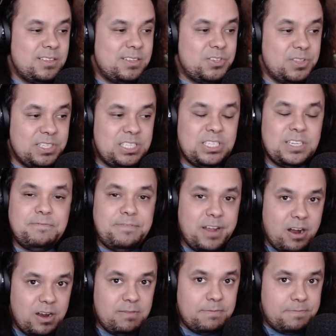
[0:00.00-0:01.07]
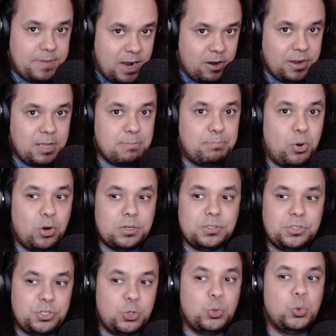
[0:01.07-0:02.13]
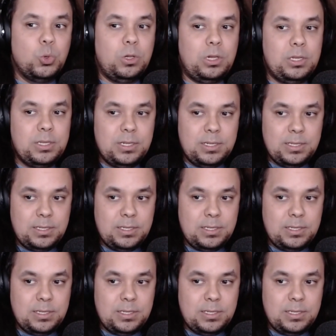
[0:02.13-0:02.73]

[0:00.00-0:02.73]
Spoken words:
So this is a very, very important tool